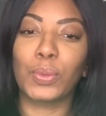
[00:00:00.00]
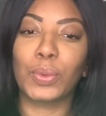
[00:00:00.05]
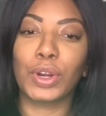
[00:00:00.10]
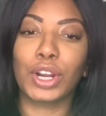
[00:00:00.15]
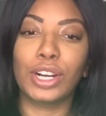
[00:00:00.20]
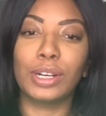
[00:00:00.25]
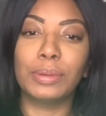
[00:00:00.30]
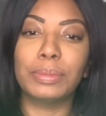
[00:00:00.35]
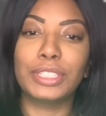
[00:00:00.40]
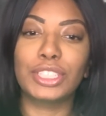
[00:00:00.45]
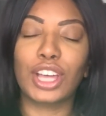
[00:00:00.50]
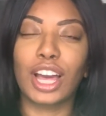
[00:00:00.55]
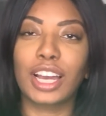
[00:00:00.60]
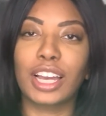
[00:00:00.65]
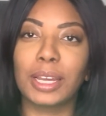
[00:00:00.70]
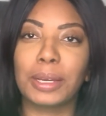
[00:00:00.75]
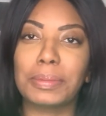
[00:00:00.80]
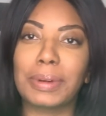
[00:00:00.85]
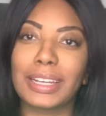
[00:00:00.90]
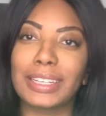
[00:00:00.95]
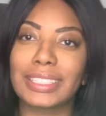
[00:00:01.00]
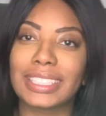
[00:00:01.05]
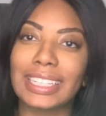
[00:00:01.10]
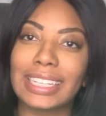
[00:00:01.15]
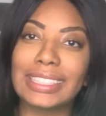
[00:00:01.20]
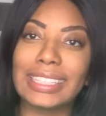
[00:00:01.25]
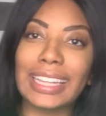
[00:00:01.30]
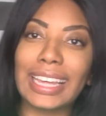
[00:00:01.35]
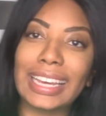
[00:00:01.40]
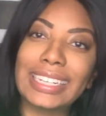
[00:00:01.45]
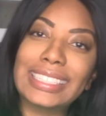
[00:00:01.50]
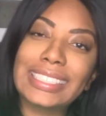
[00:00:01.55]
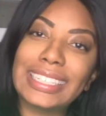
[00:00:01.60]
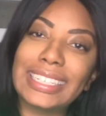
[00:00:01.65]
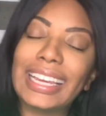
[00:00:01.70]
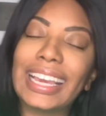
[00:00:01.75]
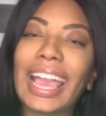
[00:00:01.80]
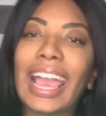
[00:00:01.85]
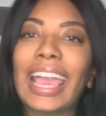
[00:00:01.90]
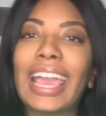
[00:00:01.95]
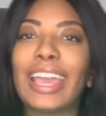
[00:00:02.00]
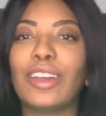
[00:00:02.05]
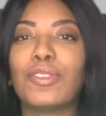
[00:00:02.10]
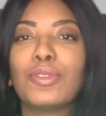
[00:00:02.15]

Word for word: we're going to be talking about selecting a